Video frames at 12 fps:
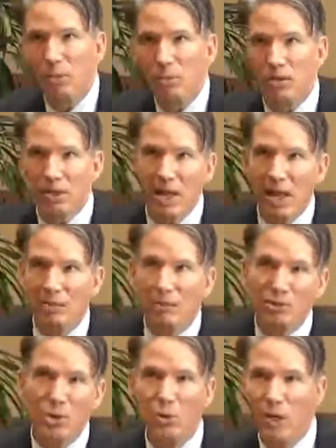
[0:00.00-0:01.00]
where they
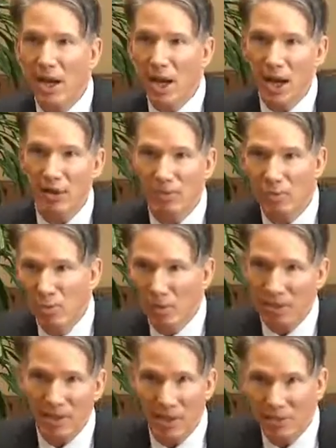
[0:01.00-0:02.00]
have 2.5
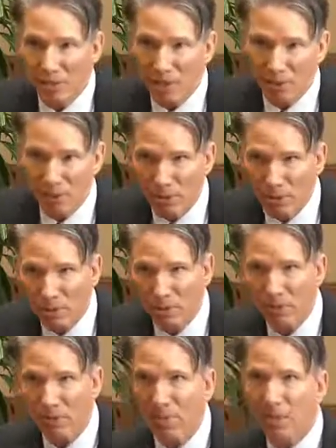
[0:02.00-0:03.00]
billion people,
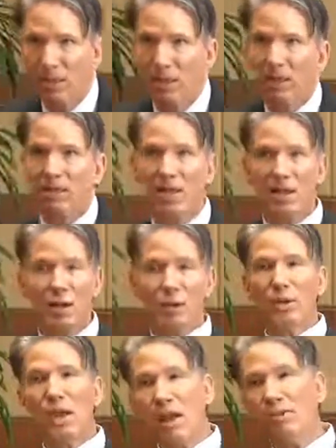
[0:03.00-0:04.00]
they
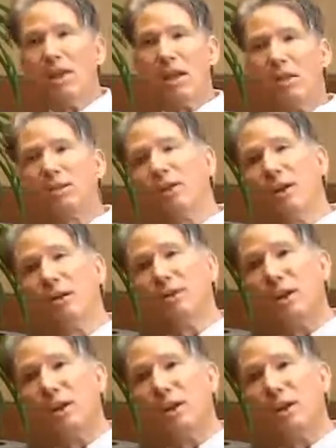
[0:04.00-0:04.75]
don't have a healthcare